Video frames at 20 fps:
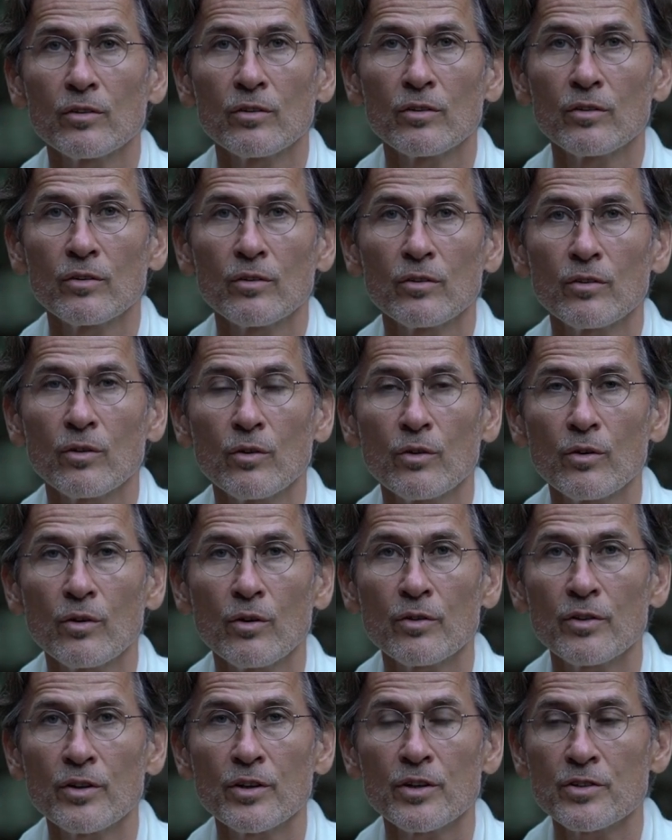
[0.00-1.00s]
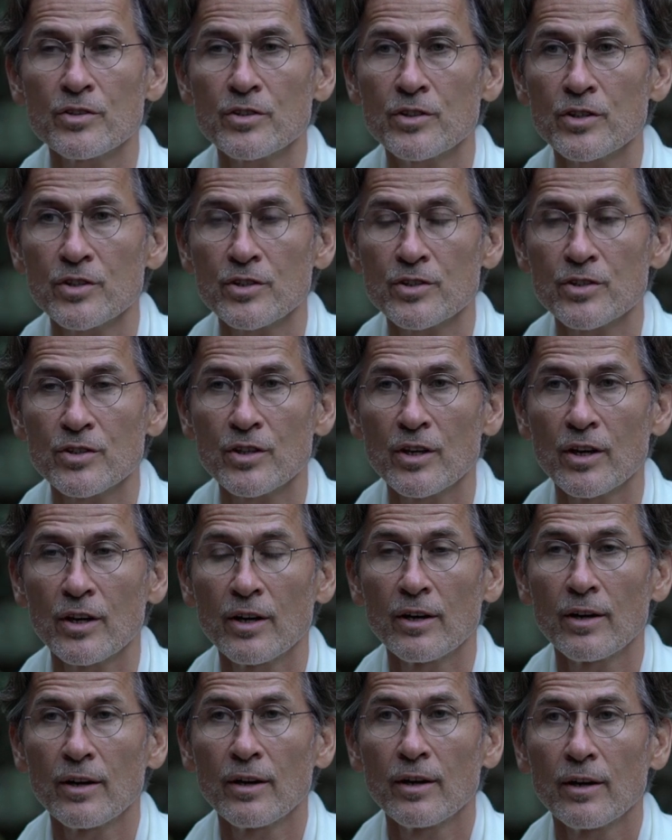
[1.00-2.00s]
uh, or, or there's this
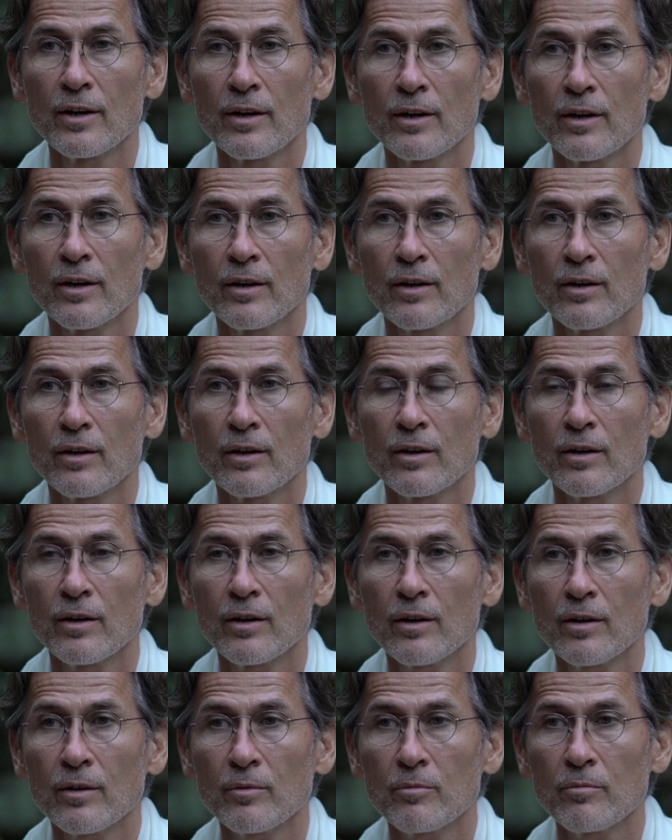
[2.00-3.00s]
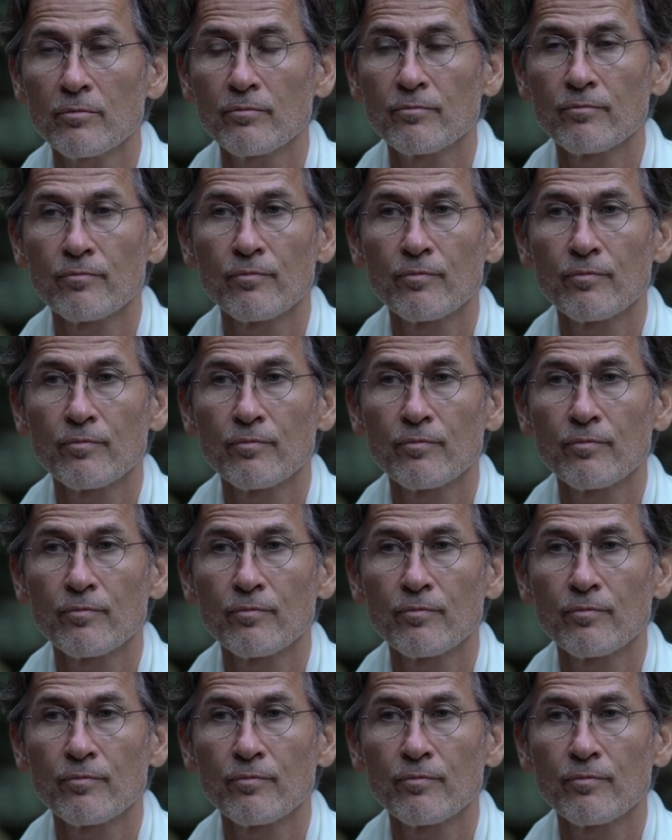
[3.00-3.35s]
um,